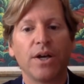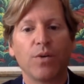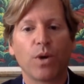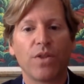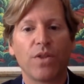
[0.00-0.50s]

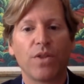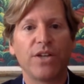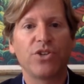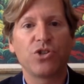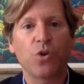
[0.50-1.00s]
where
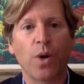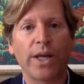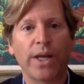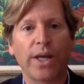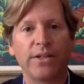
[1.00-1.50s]
they
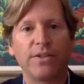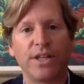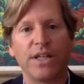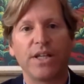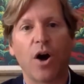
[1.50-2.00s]
joined
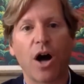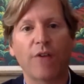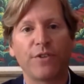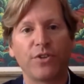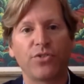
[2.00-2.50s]
the
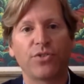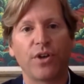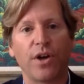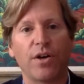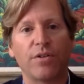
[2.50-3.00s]
Office
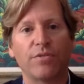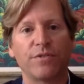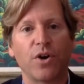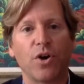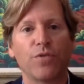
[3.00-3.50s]
of
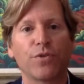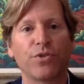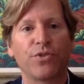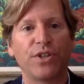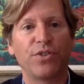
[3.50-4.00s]

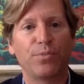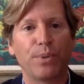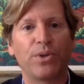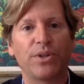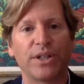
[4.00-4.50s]
Overseas
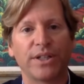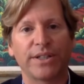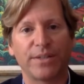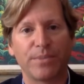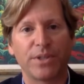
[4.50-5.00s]
Building
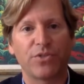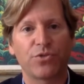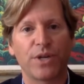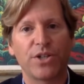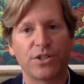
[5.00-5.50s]

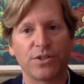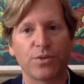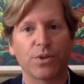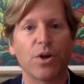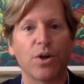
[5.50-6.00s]
Administration,
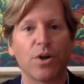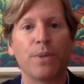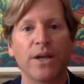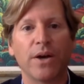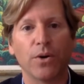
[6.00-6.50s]
or
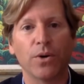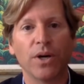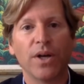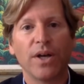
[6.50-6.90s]
OBO.